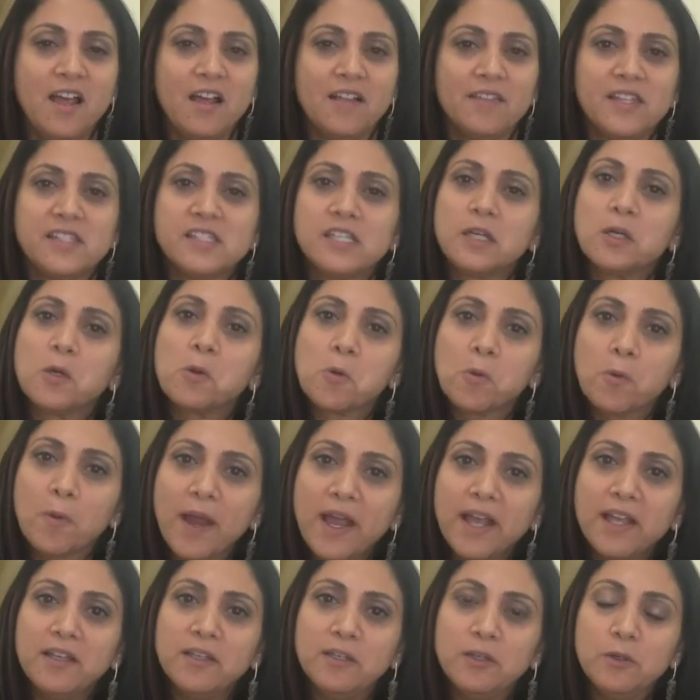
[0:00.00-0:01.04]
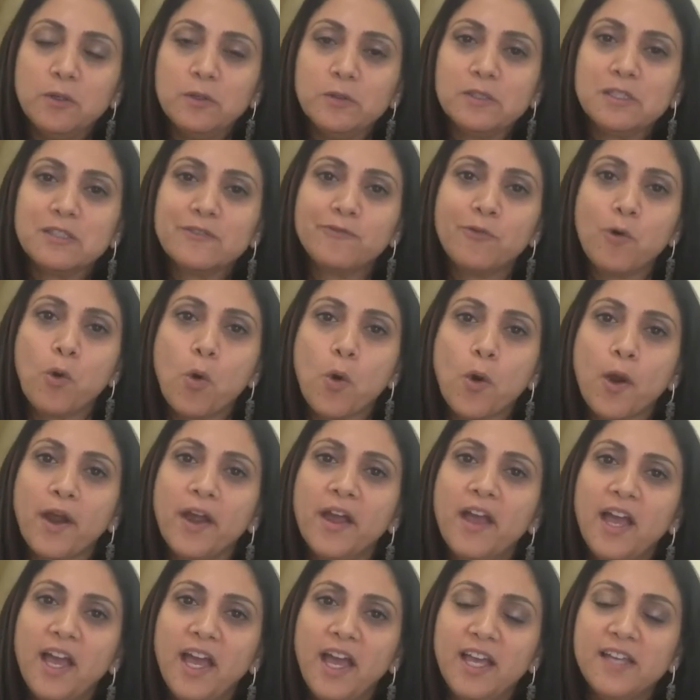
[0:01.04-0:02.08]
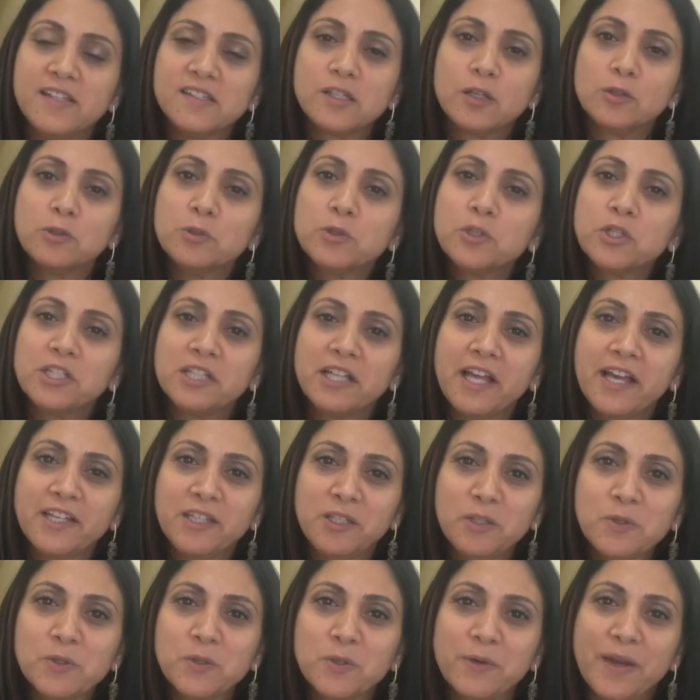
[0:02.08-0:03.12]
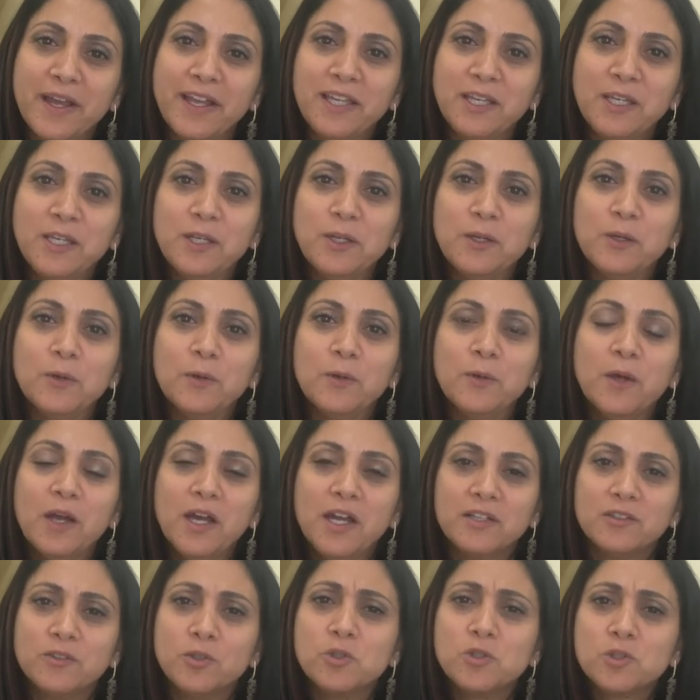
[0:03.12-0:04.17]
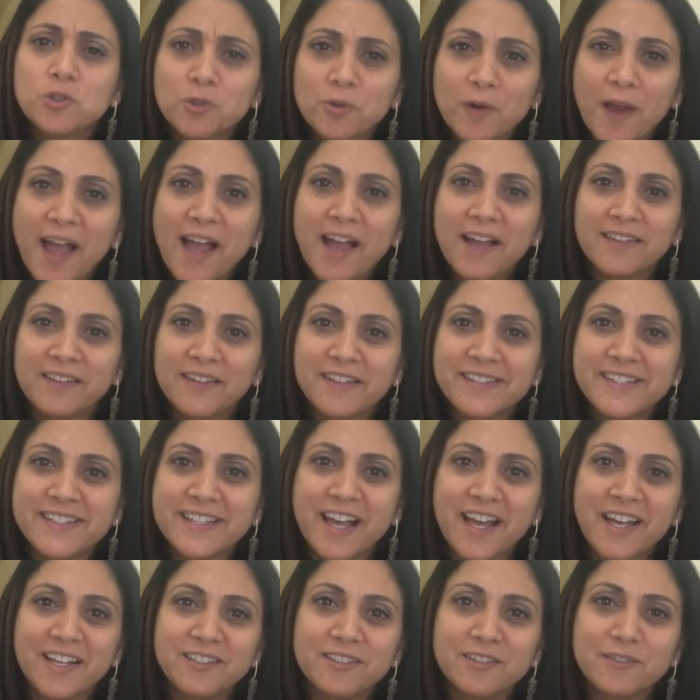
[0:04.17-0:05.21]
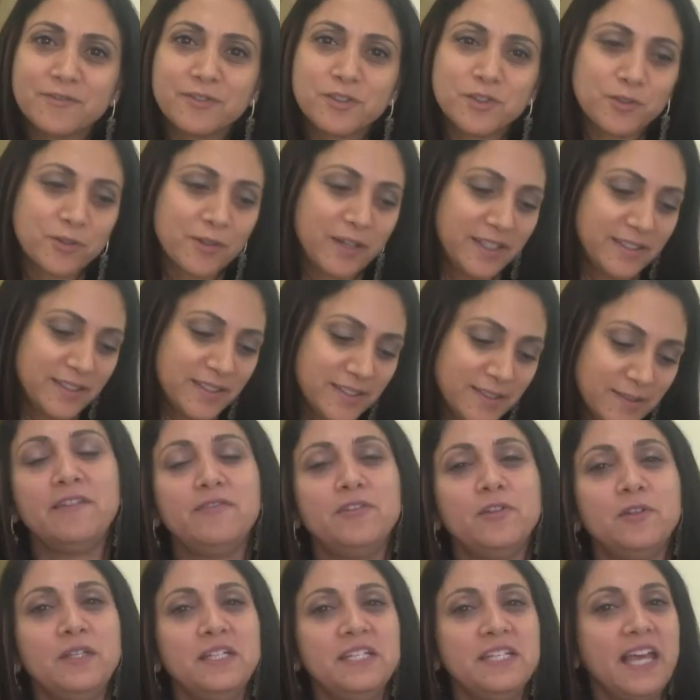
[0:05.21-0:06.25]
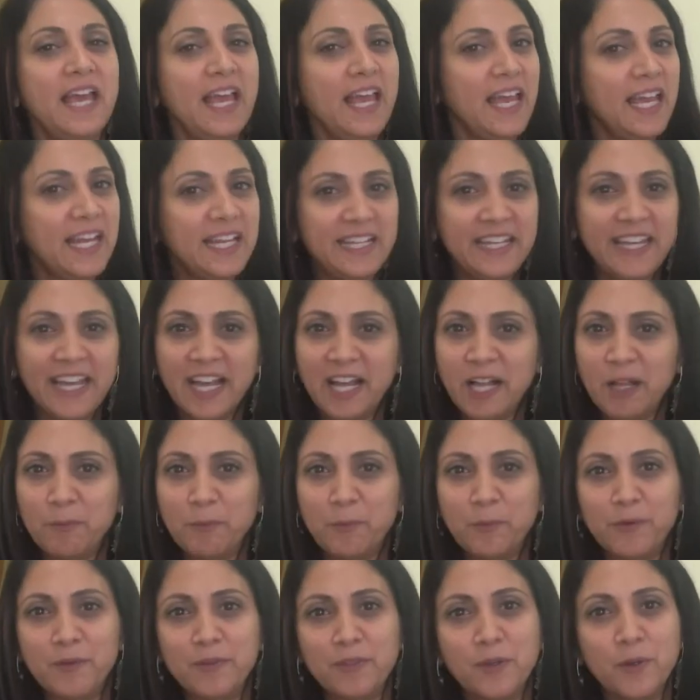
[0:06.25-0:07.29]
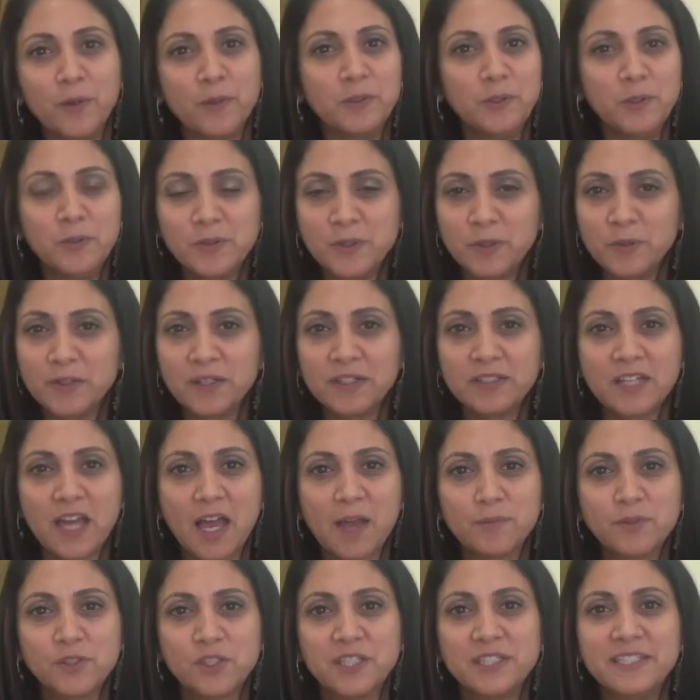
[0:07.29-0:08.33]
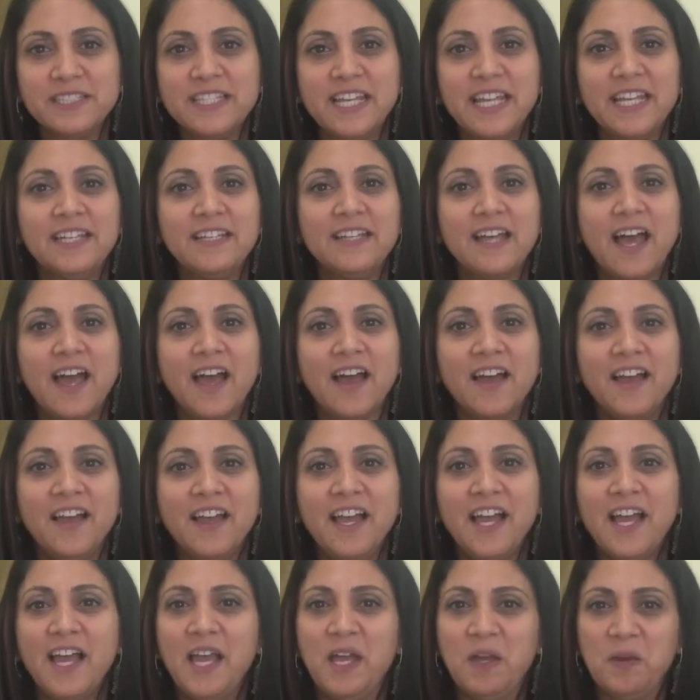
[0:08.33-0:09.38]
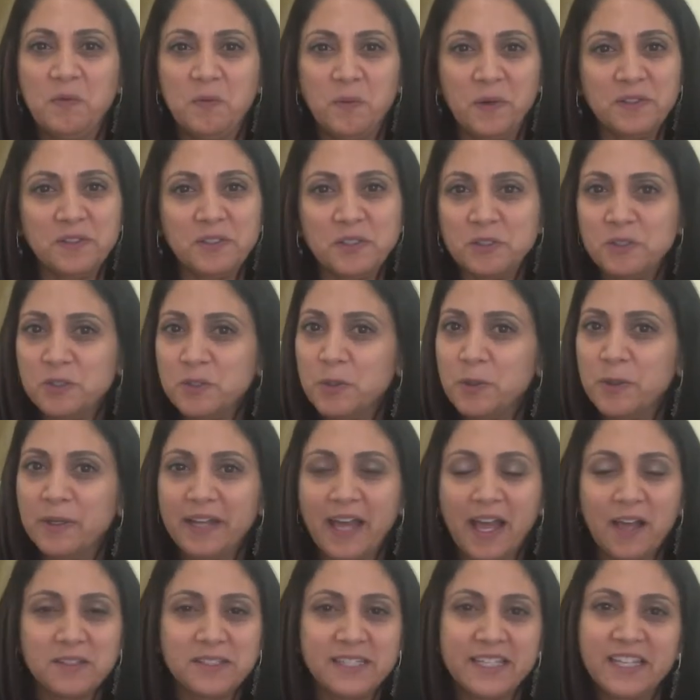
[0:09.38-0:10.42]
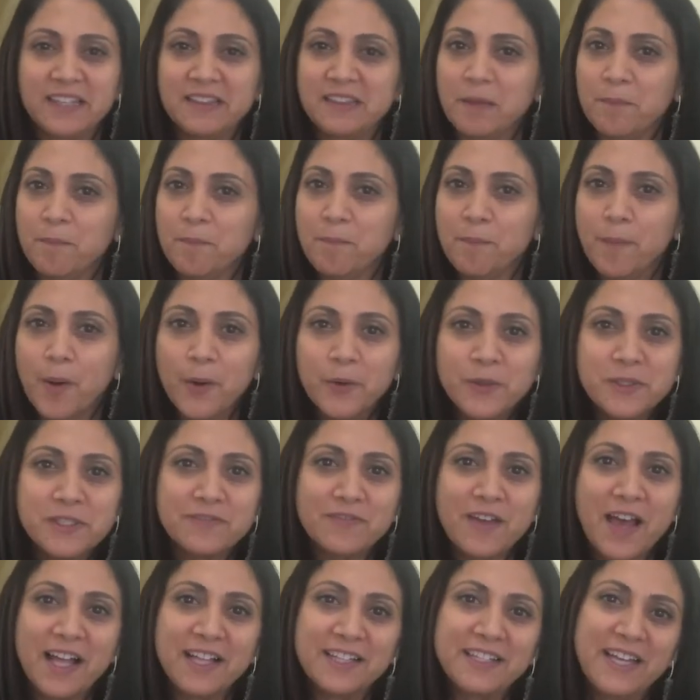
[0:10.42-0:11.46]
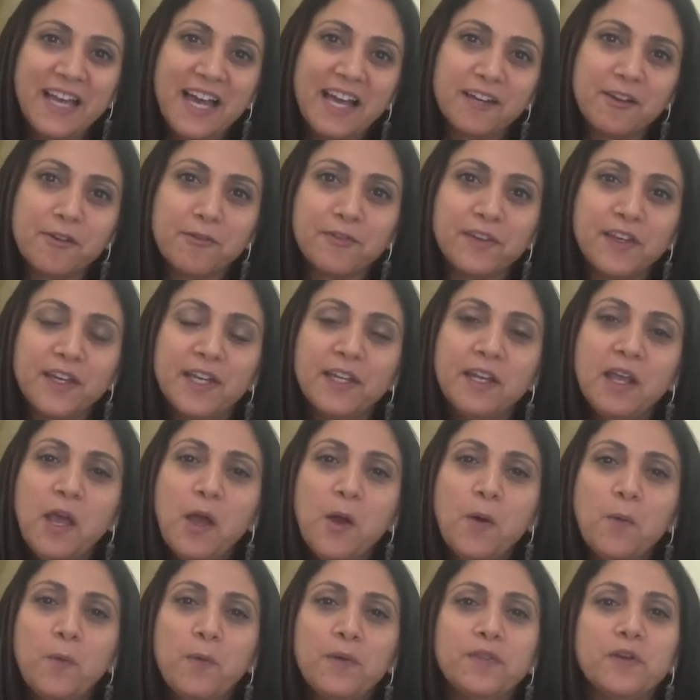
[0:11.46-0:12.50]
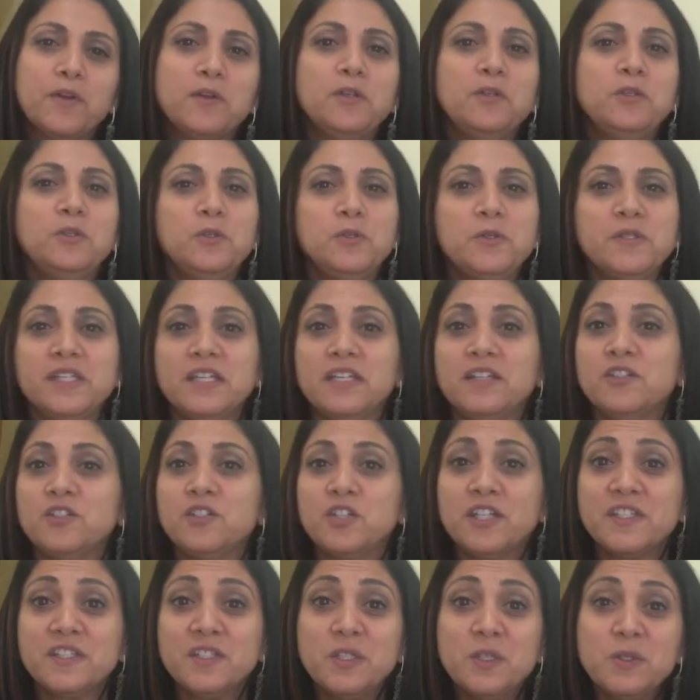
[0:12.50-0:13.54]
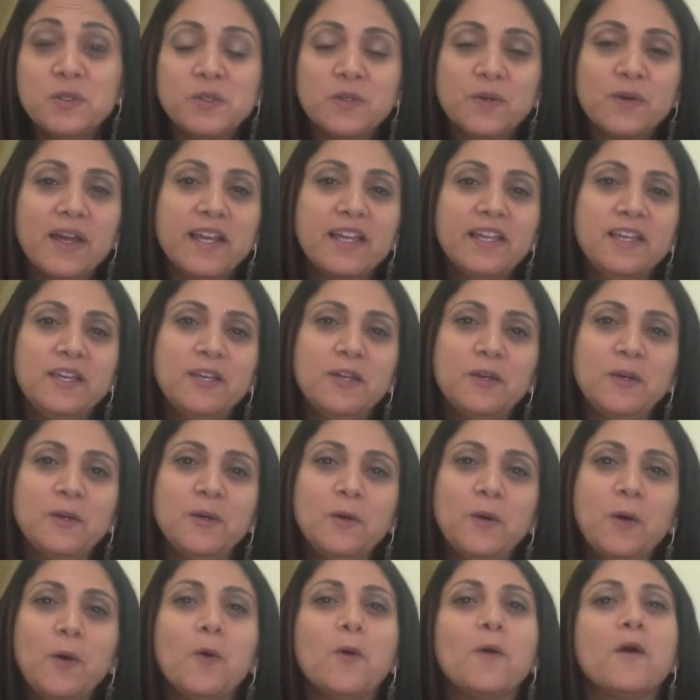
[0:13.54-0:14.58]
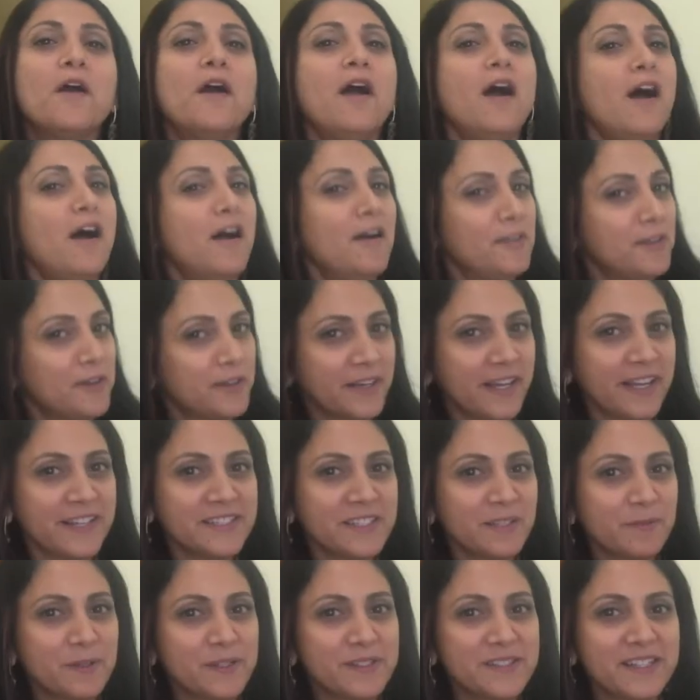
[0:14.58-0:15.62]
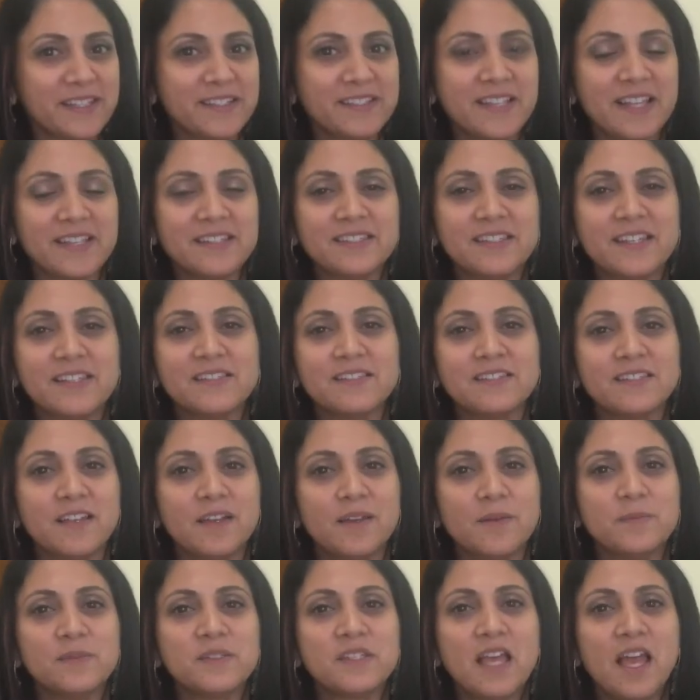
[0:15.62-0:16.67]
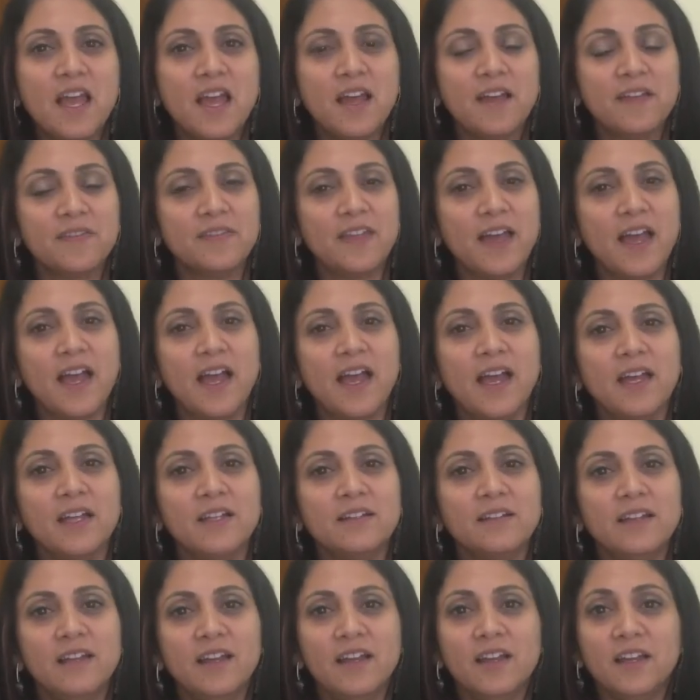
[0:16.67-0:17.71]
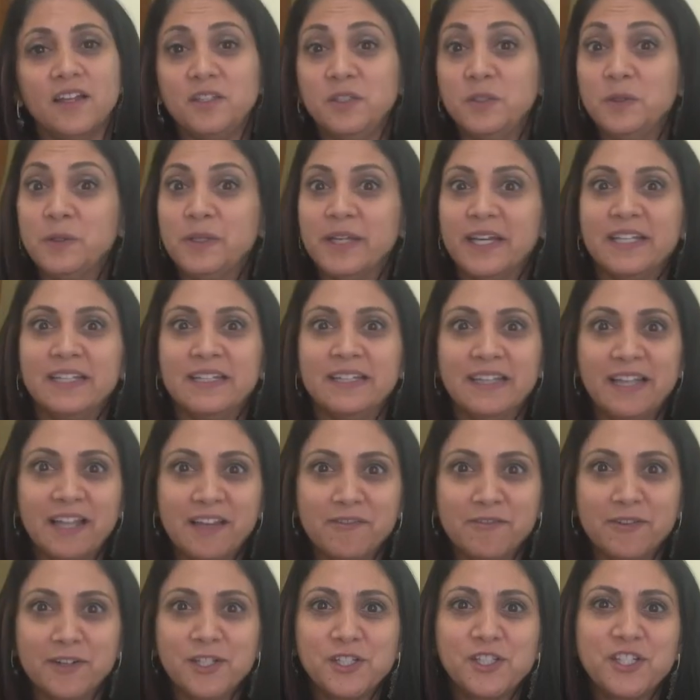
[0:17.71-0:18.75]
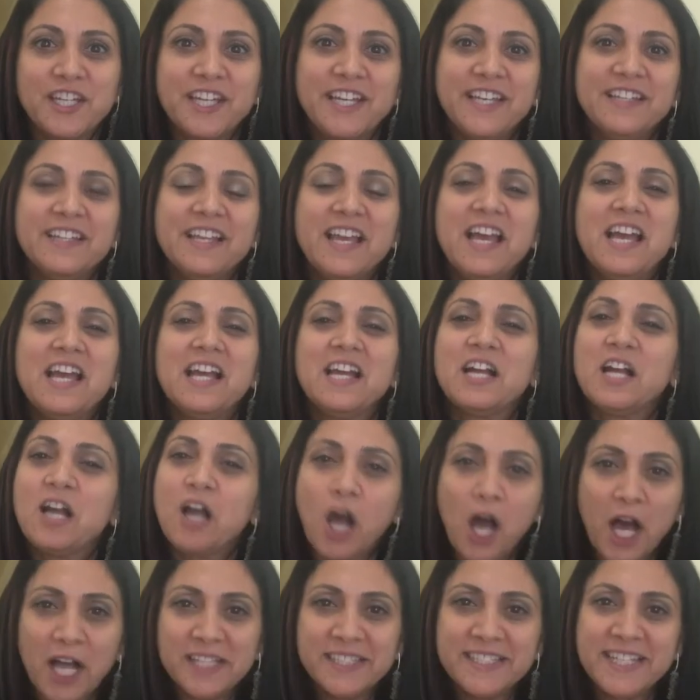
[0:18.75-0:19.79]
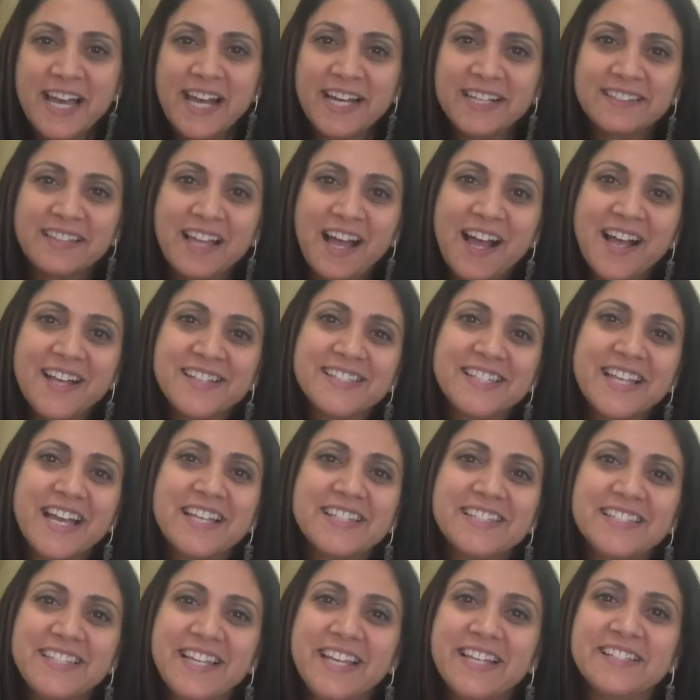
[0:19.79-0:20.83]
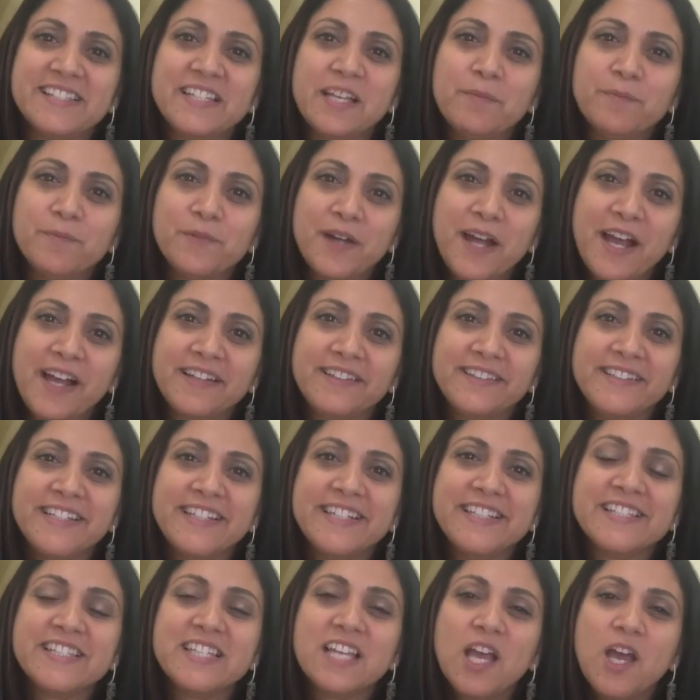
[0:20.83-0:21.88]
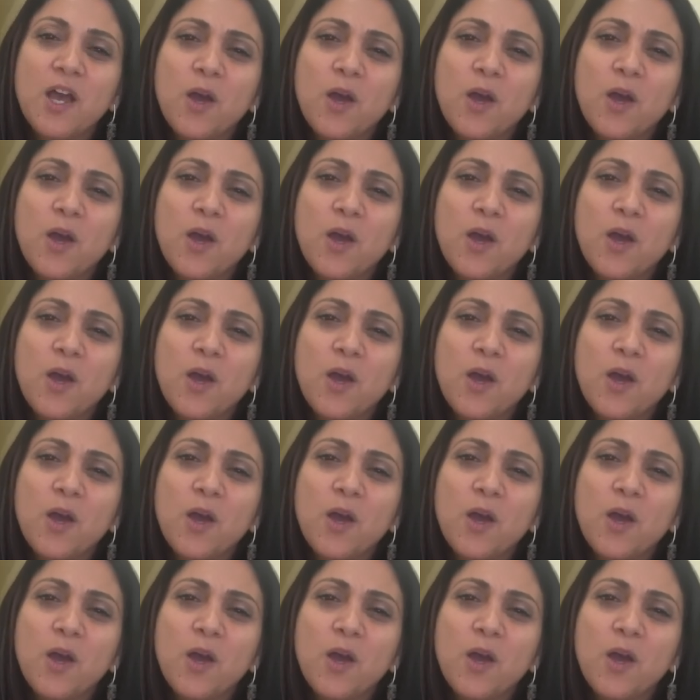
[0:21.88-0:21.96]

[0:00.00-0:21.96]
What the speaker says: That's a great use for a solution like UserIQ to track these kind of trends. If you need any help with your user adoption data and what to do and how to get the most value out of it, whether you're using just UserIQ or other customer success systems that you can leverage it, contact us at CSM Practice.